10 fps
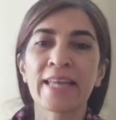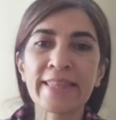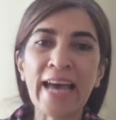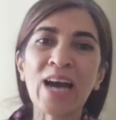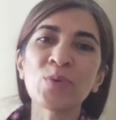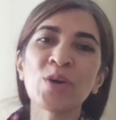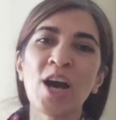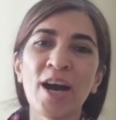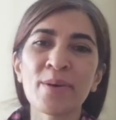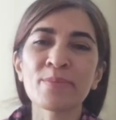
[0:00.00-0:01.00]
Now
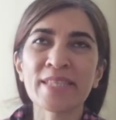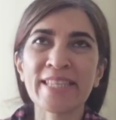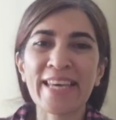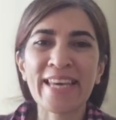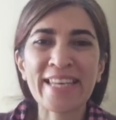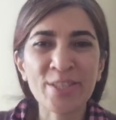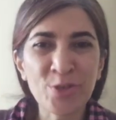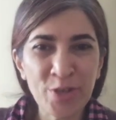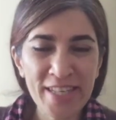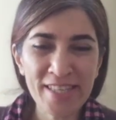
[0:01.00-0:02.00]
comes the
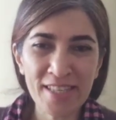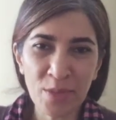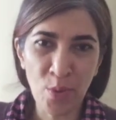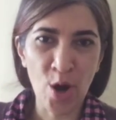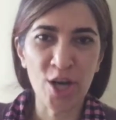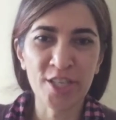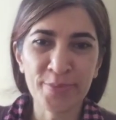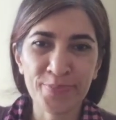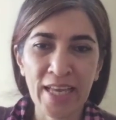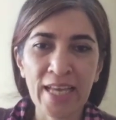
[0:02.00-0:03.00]
interesting
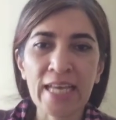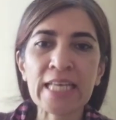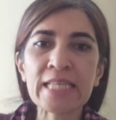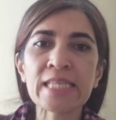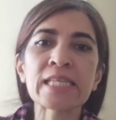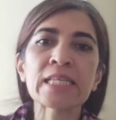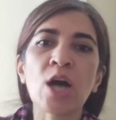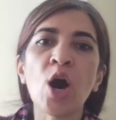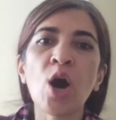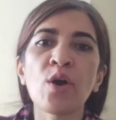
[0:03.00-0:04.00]
part.
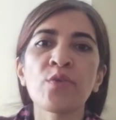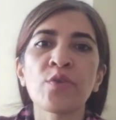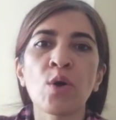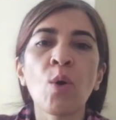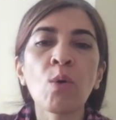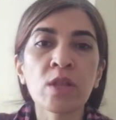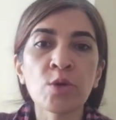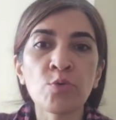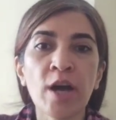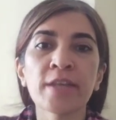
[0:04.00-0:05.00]
Instead of only
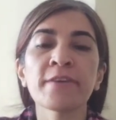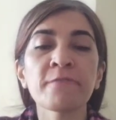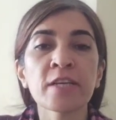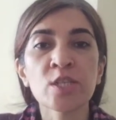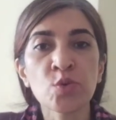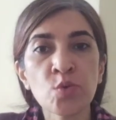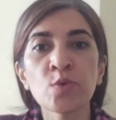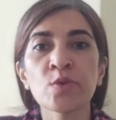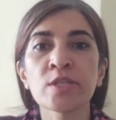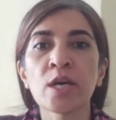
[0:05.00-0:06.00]
writing fixed
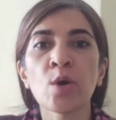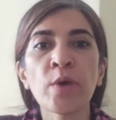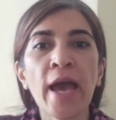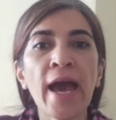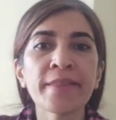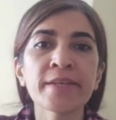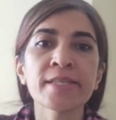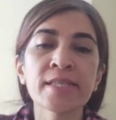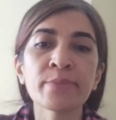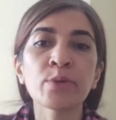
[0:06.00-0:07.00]
rules, we add
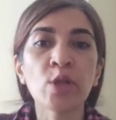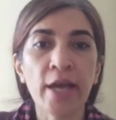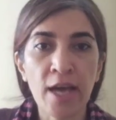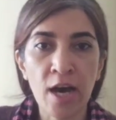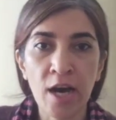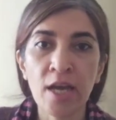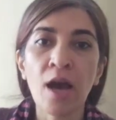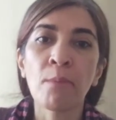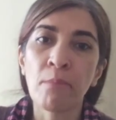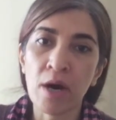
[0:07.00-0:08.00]
a simple AI
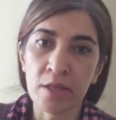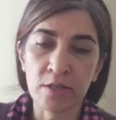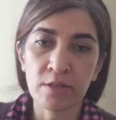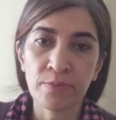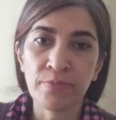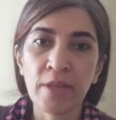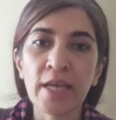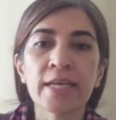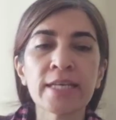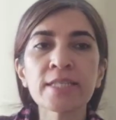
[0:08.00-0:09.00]
model.
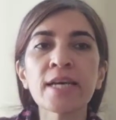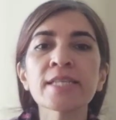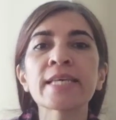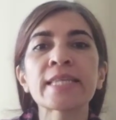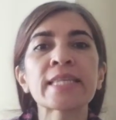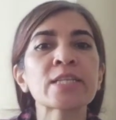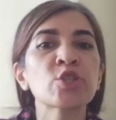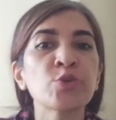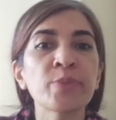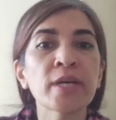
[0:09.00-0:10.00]
It doesn't
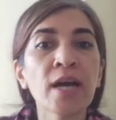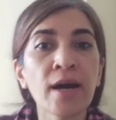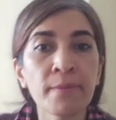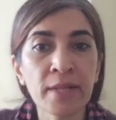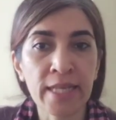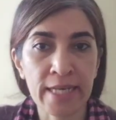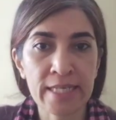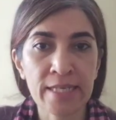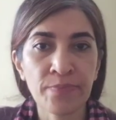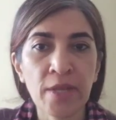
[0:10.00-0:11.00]
need to be
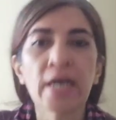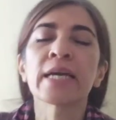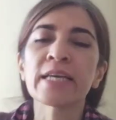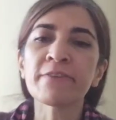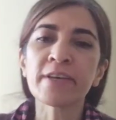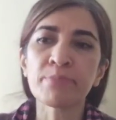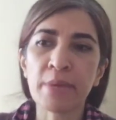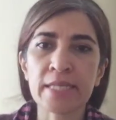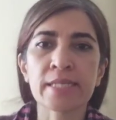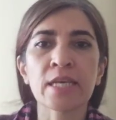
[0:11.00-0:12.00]
complex.
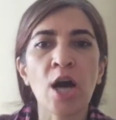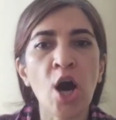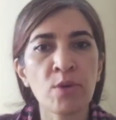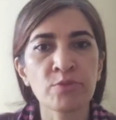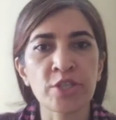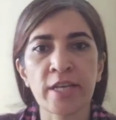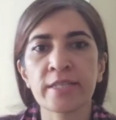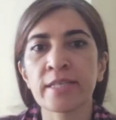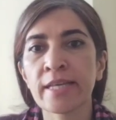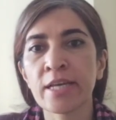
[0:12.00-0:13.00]
Even basic
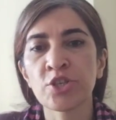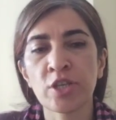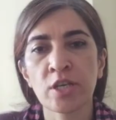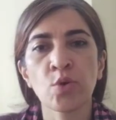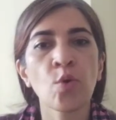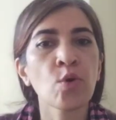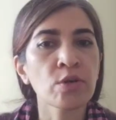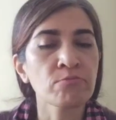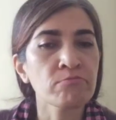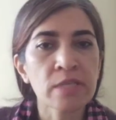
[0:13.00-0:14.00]
object detection
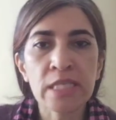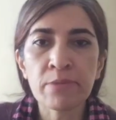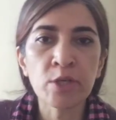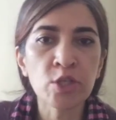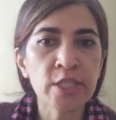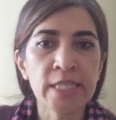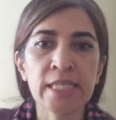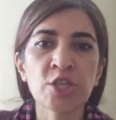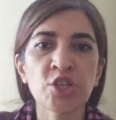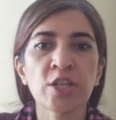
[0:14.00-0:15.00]
or simple
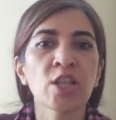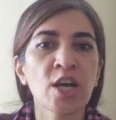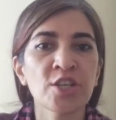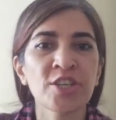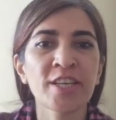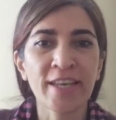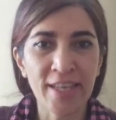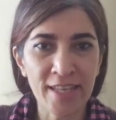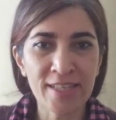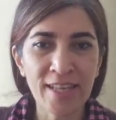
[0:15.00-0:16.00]
decision logic
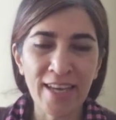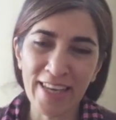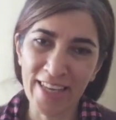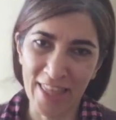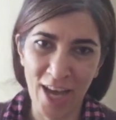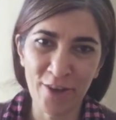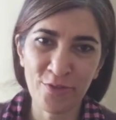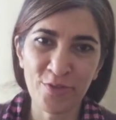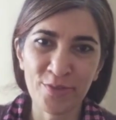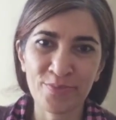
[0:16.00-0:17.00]
is
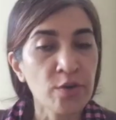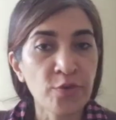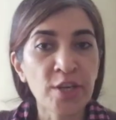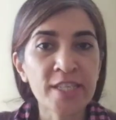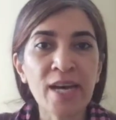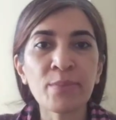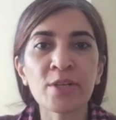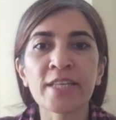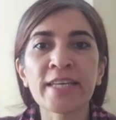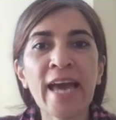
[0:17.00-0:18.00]
enough. For
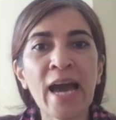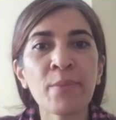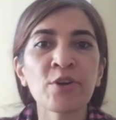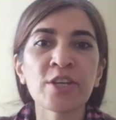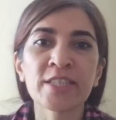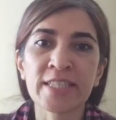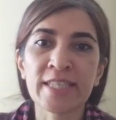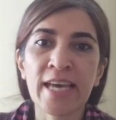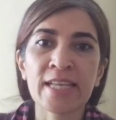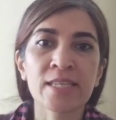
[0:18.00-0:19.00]
example, the camera
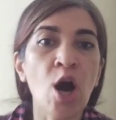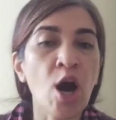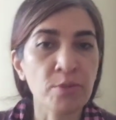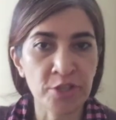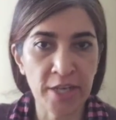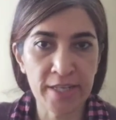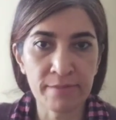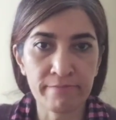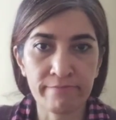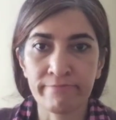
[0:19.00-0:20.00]
detects
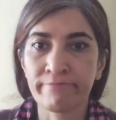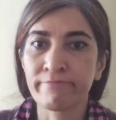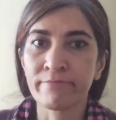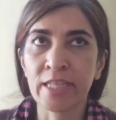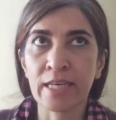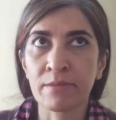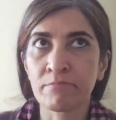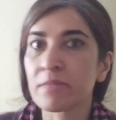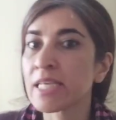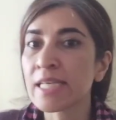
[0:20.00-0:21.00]
objects.
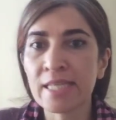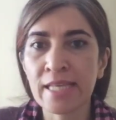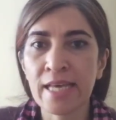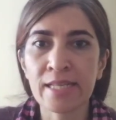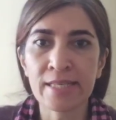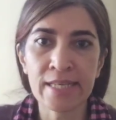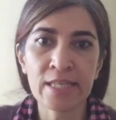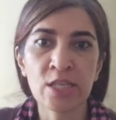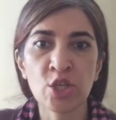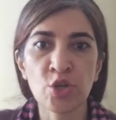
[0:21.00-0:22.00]
The distance
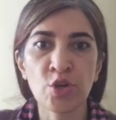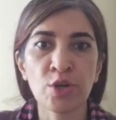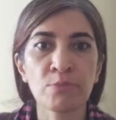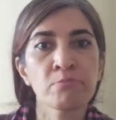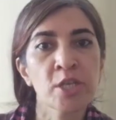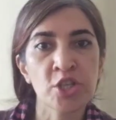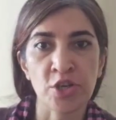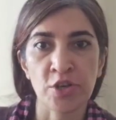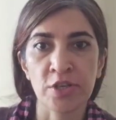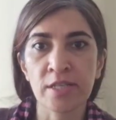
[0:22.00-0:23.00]
sensor
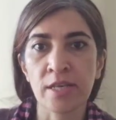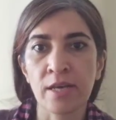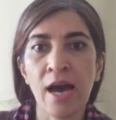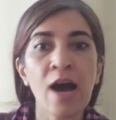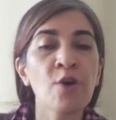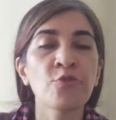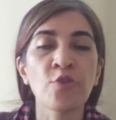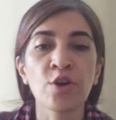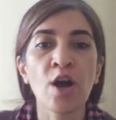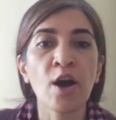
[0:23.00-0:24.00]
measures how
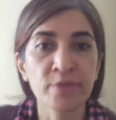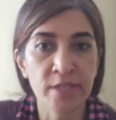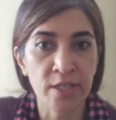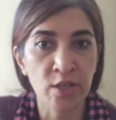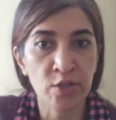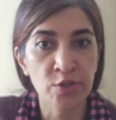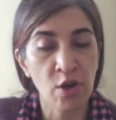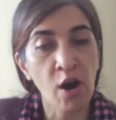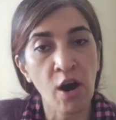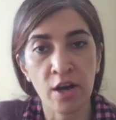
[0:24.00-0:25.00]
far
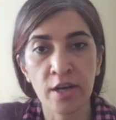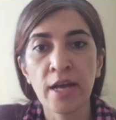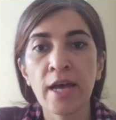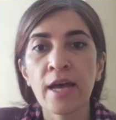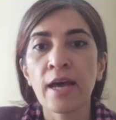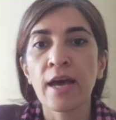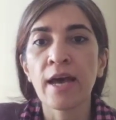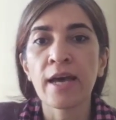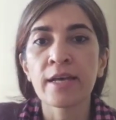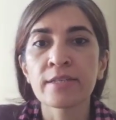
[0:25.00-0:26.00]
obstacles are.
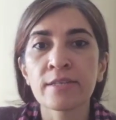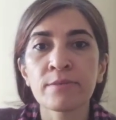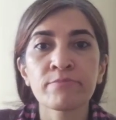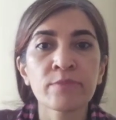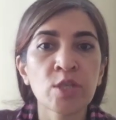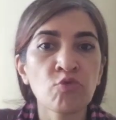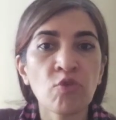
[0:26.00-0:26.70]
And the